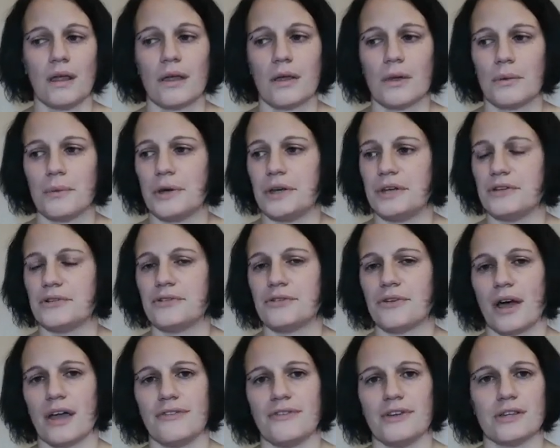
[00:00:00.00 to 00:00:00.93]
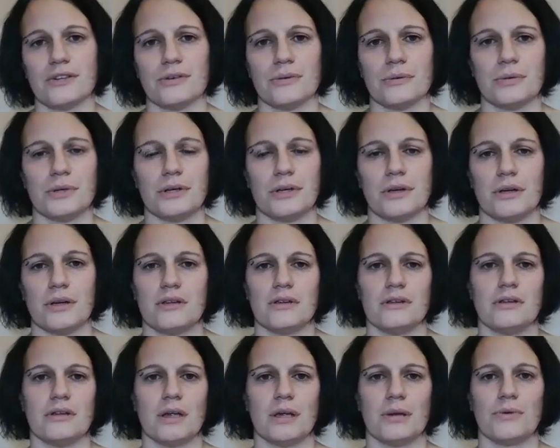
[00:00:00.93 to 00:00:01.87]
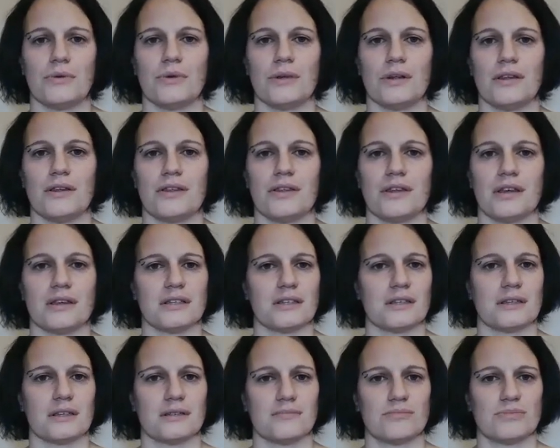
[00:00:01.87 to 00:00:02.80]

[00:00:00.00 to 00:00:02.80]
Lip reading: when you're driving to work, you don't really think.